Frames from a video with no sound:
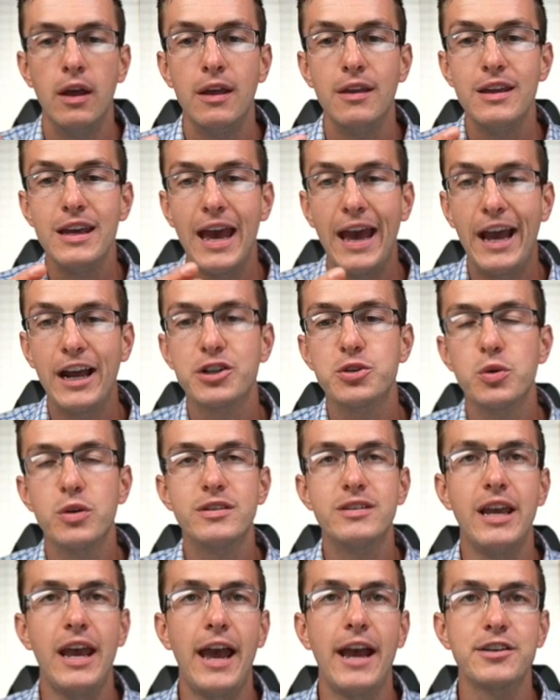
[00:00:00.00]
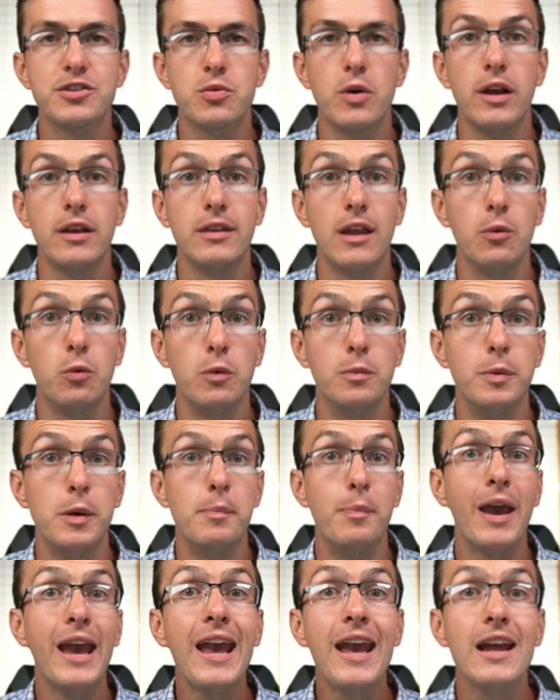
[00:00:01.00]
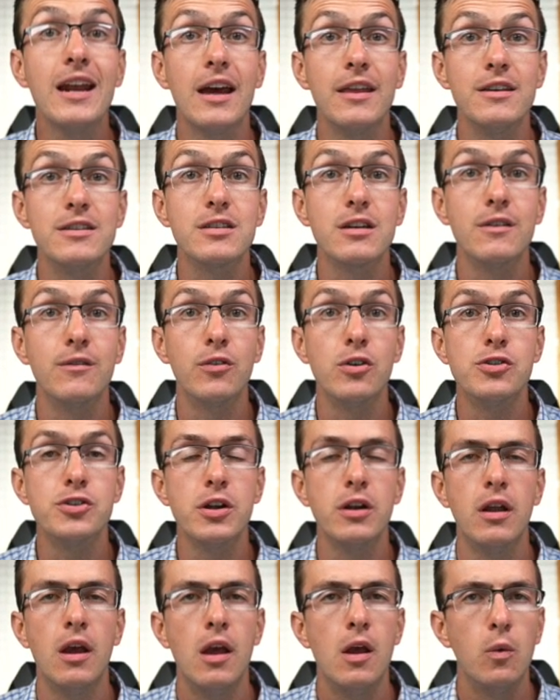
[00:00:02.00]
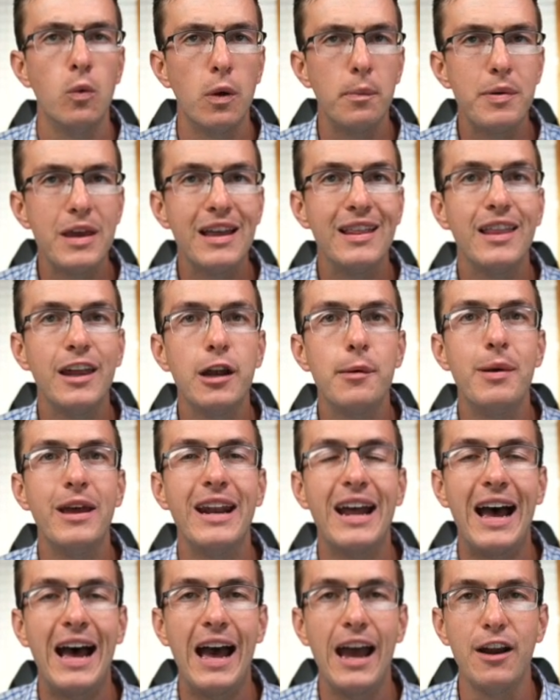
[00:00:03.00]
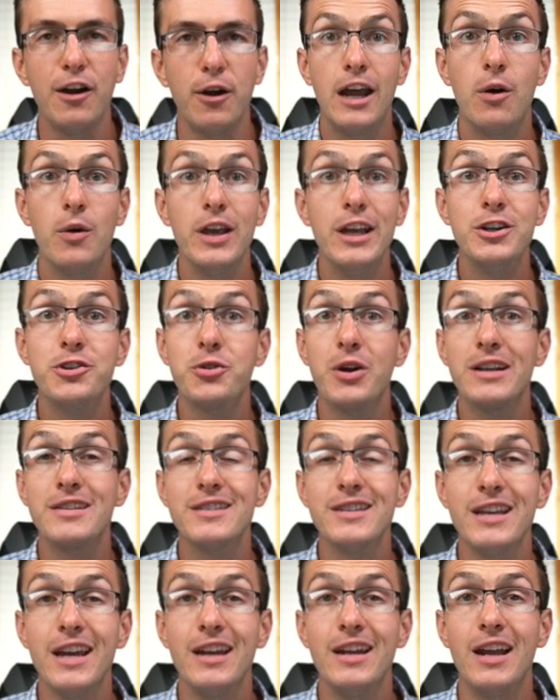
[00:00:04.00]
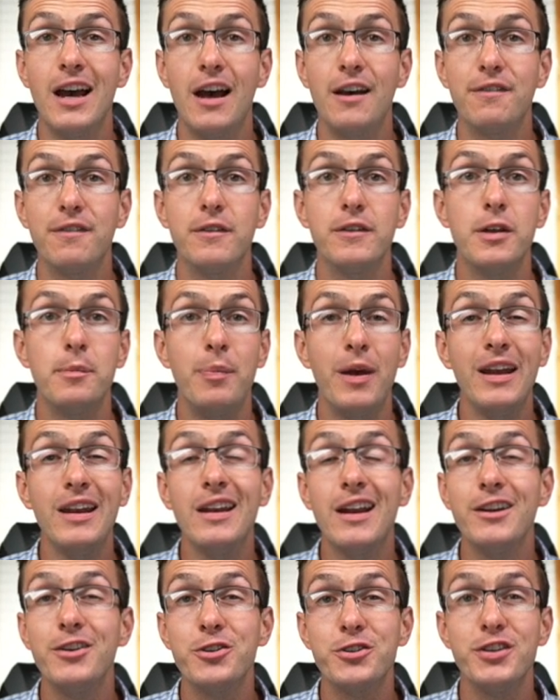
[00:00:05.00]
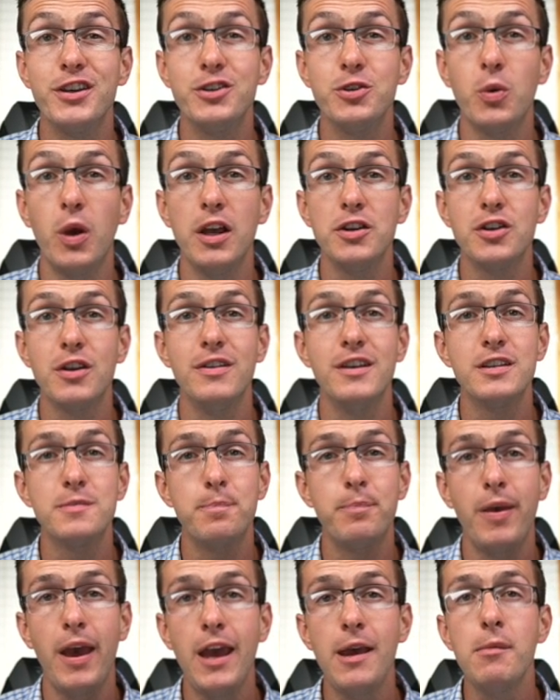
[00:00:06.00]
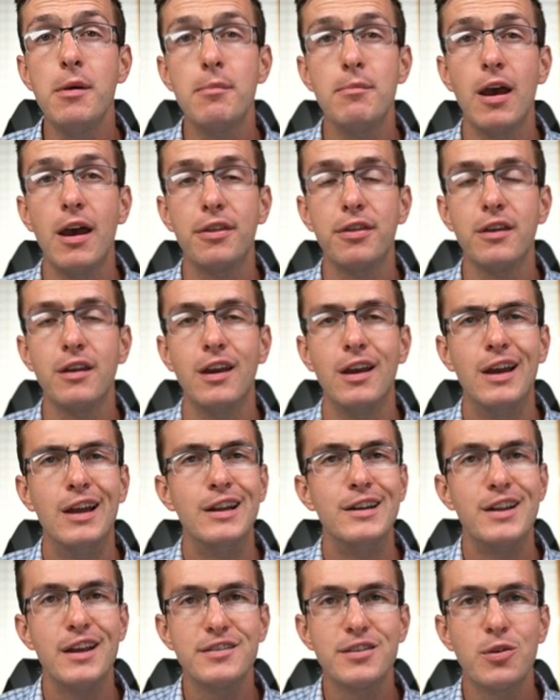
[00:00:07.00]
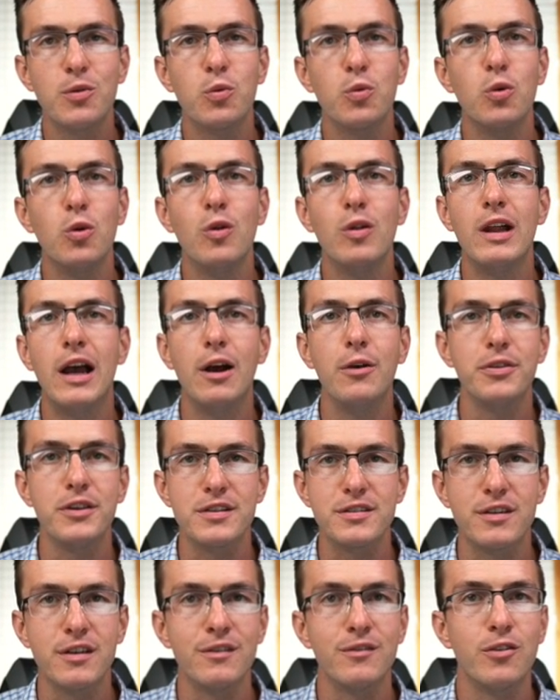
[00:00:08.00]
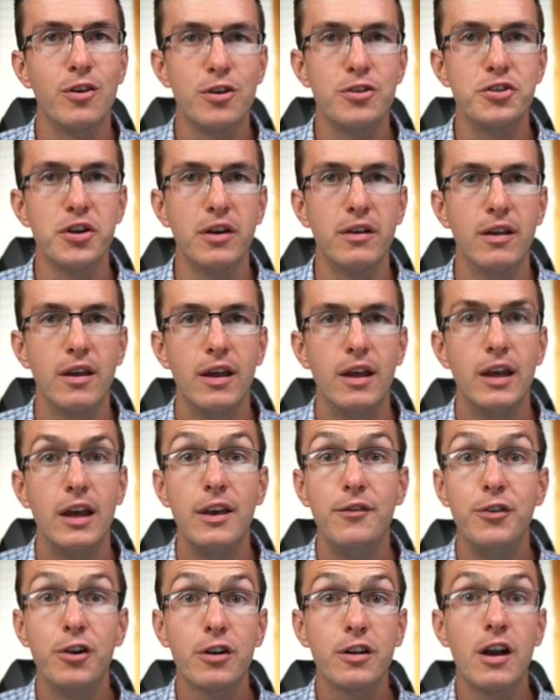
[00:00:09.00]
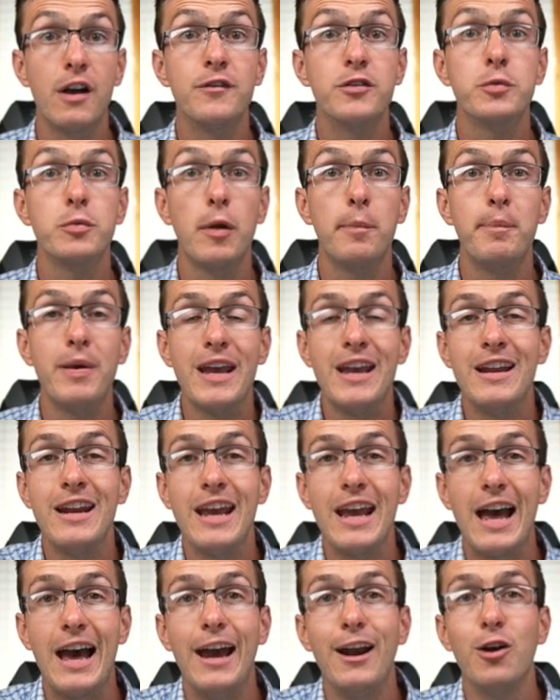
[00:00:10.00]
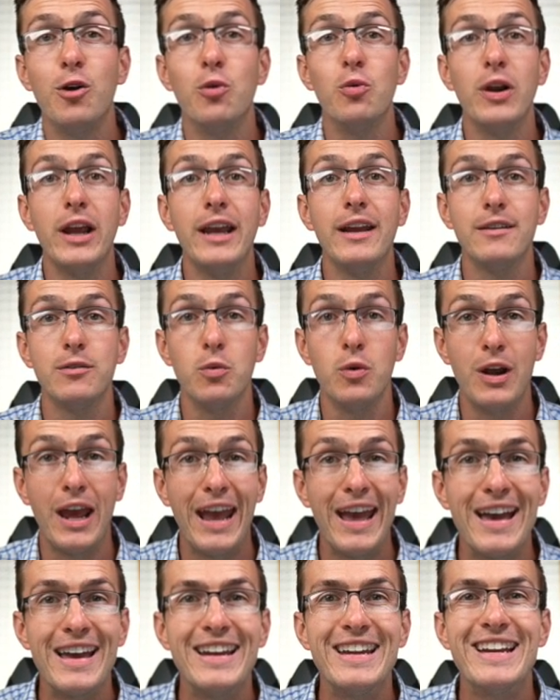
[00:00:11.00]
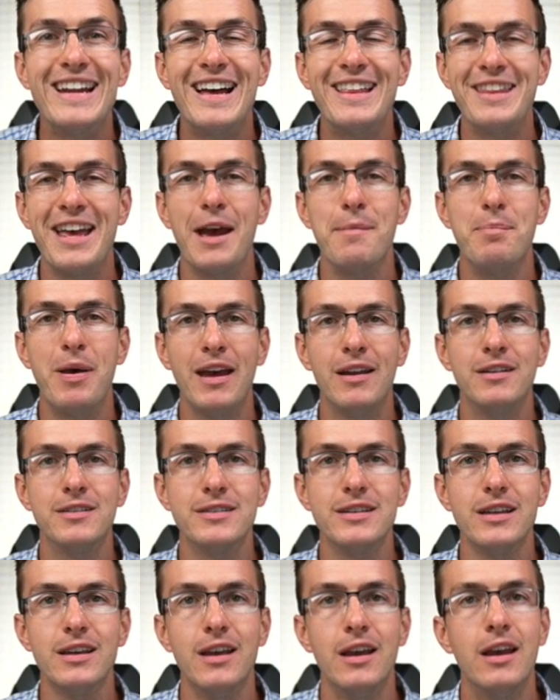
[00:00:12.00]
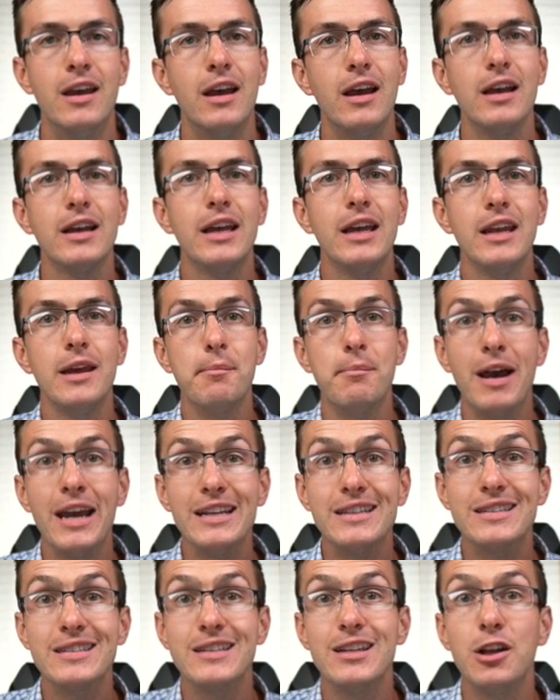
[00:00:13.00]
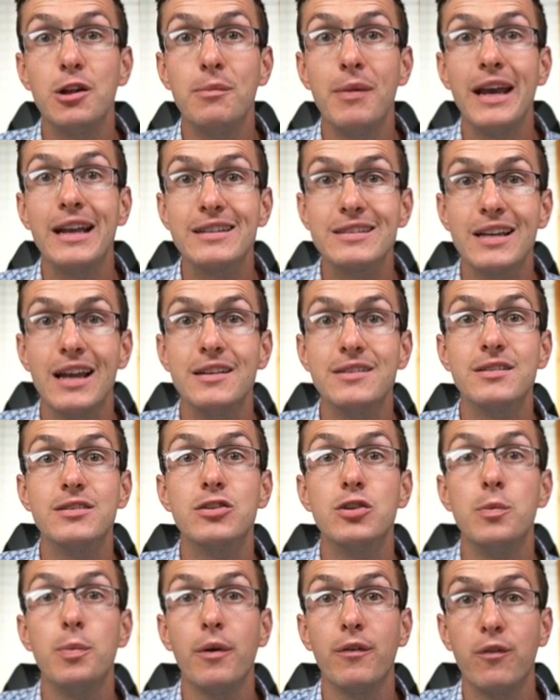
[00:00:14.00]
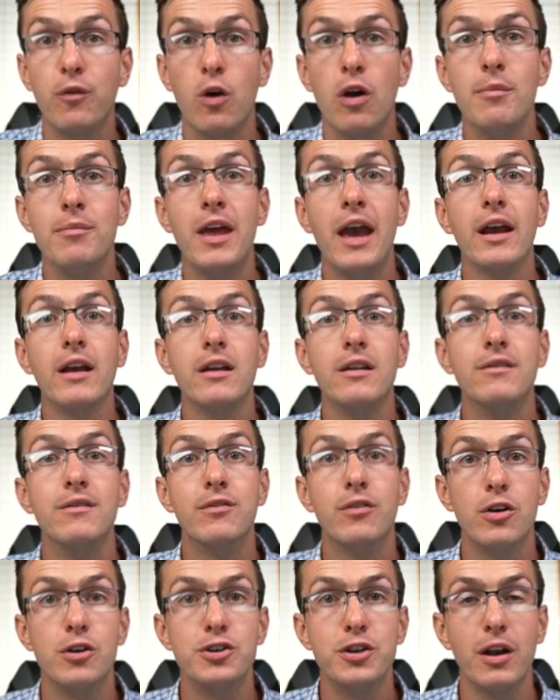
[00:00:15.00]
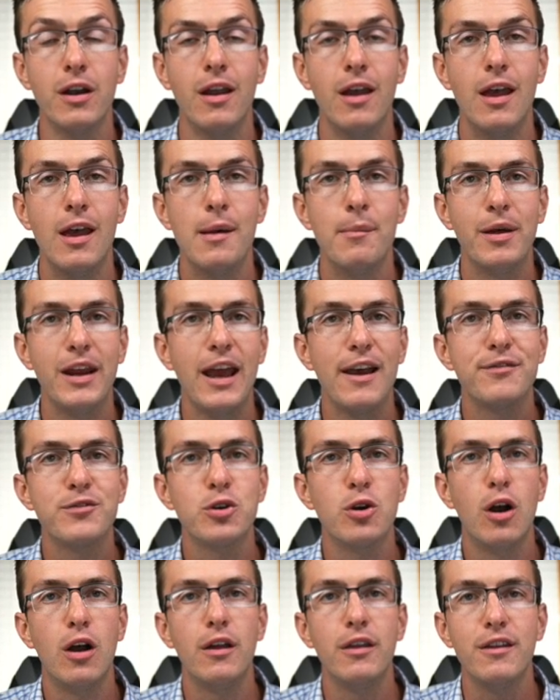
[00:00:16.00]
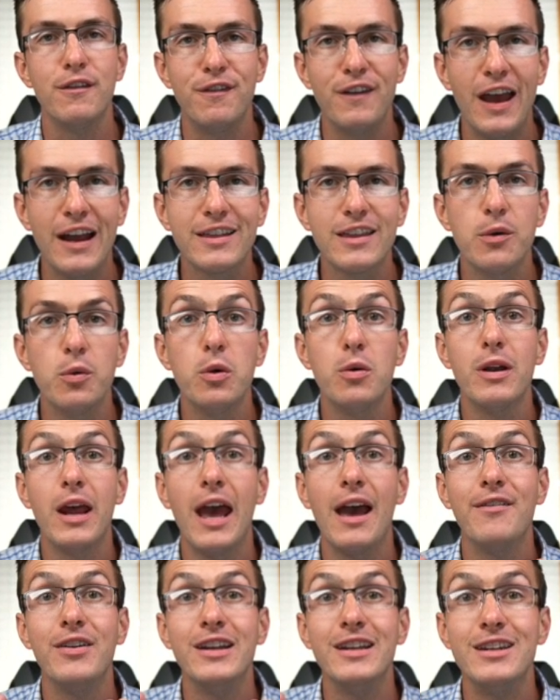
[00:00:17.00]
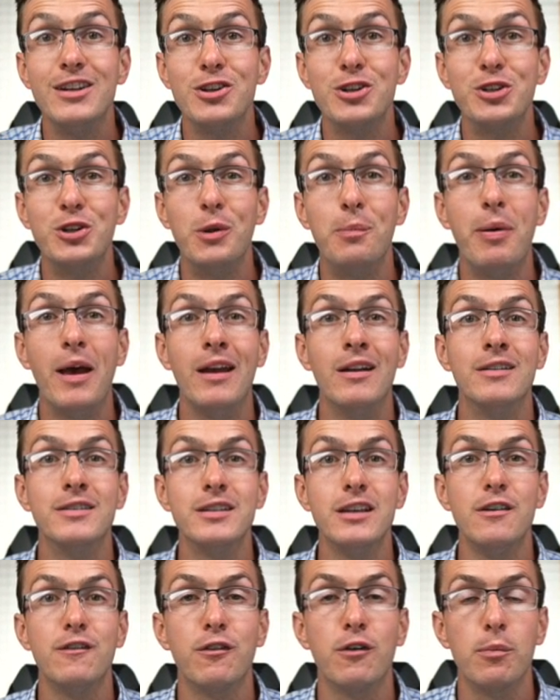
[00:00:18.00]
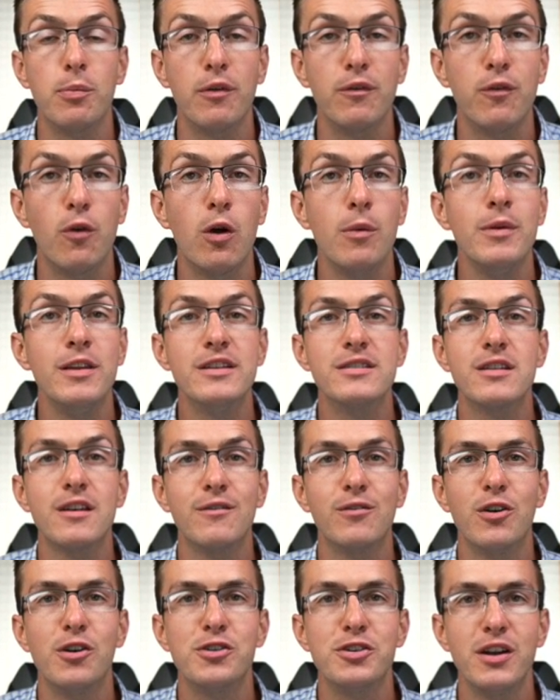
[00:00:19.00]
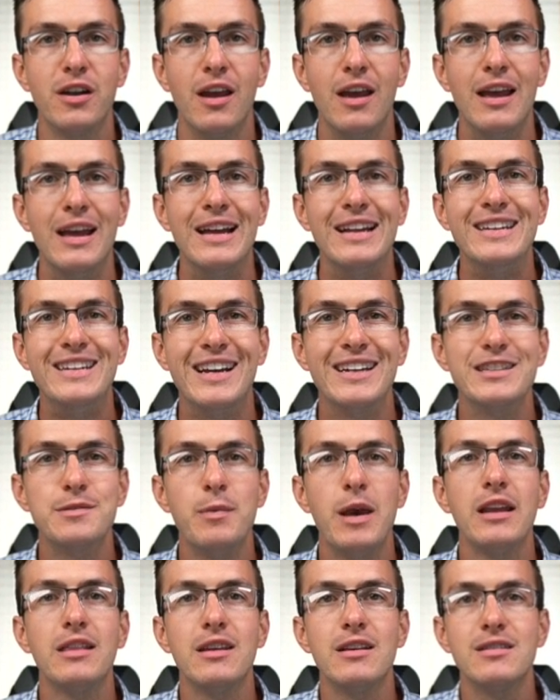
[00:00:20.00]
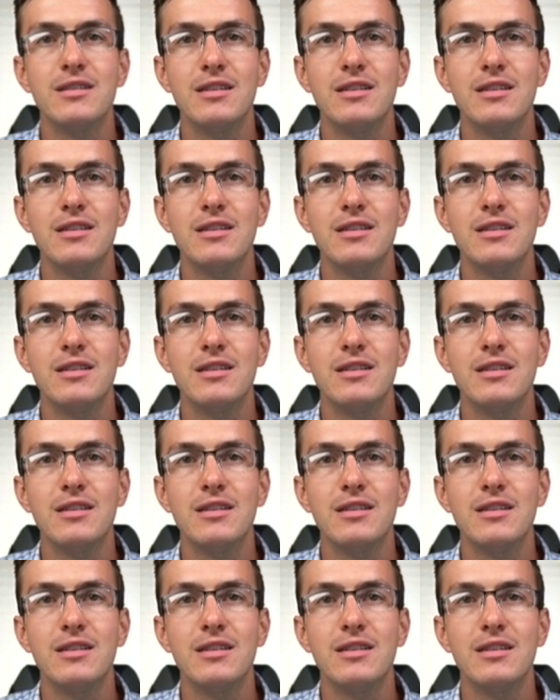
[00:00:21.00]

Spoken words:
the actual tax rate that we'll be paying on this conversion will be a little bit higher. Now, interestingly enough, depending on your situation, this payment method doesn't rule out this conversion. If you're comfortable paying a higher rate when adding on that penalty, again, it might still make sense to perform that conversion. But after all, the fact that we would have an additional penalty for performing this conversion does make this